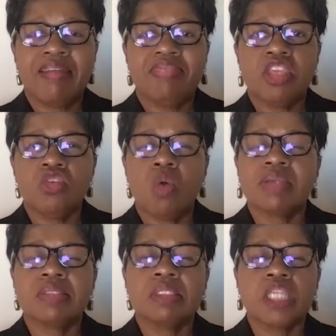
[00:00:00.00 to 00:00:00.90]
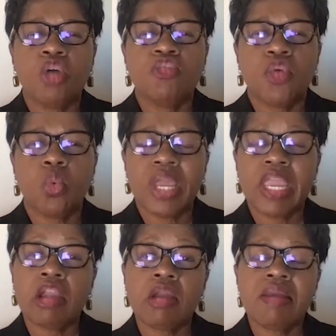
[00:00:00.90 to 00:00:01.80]
that you are
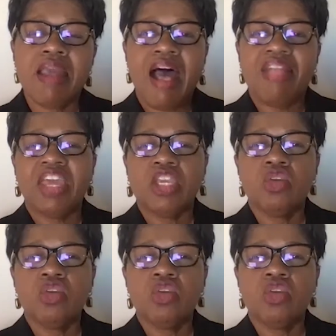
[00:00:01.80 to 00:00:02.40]
self-aware, and that